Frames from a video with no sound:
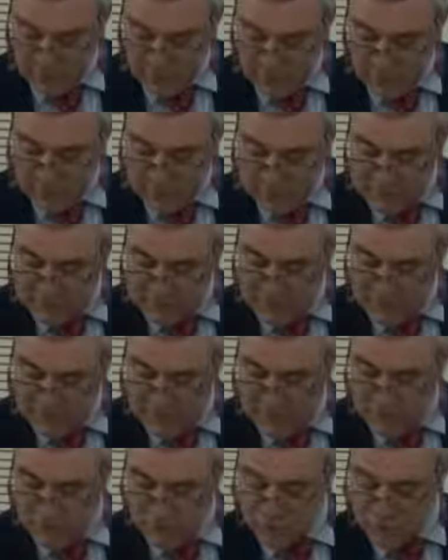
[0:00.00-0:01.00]
government can
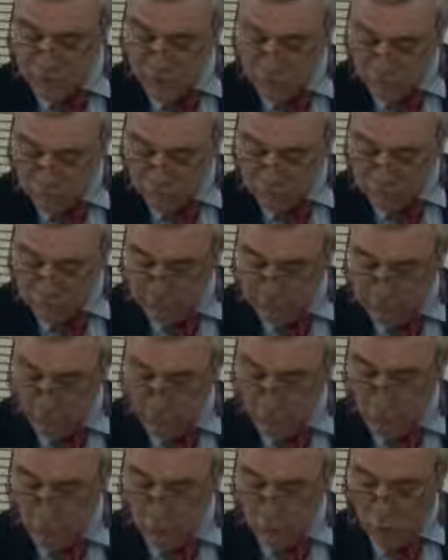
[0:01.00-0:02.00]
then solve
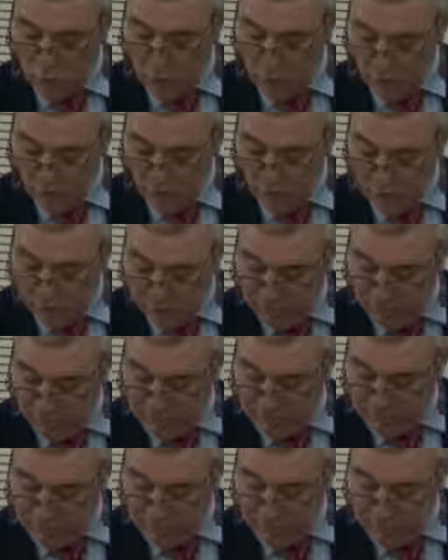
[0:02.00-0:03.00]
the
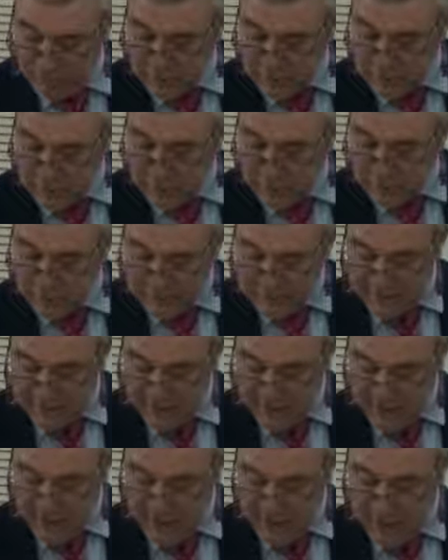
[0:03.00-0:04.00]
problems that
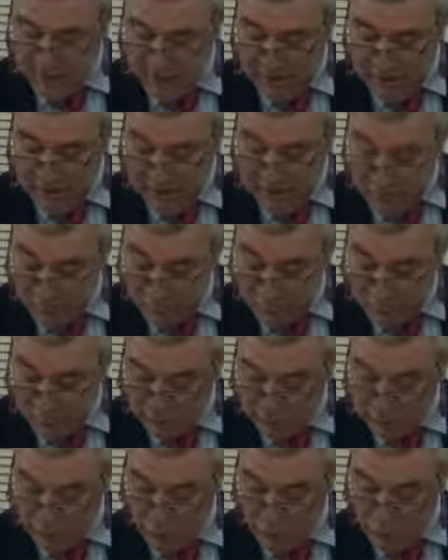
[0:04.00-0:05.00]
they are
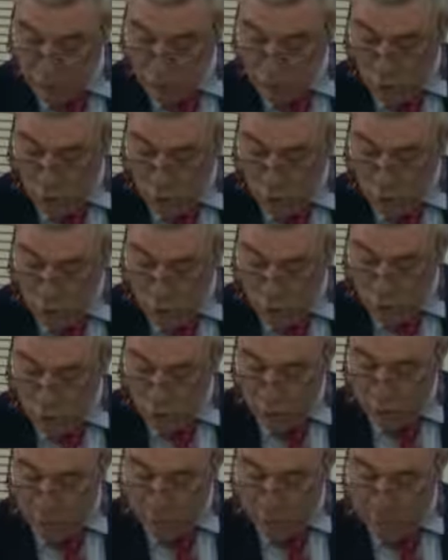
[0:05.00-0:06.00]
encountering
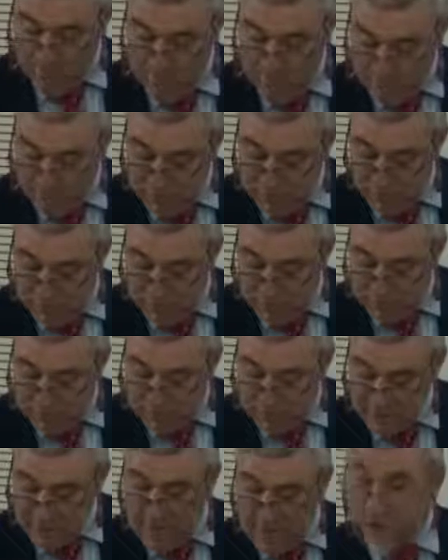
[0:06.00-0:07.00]
or implement
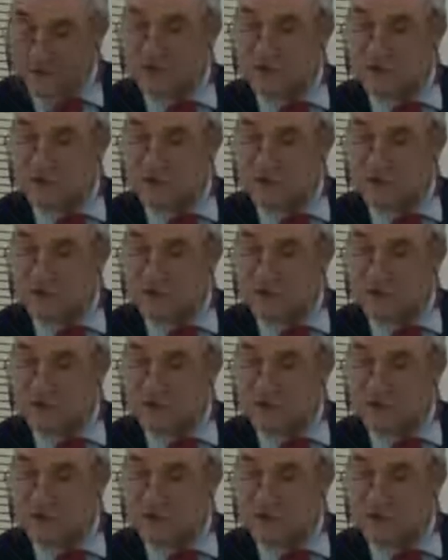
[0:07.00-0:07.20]
their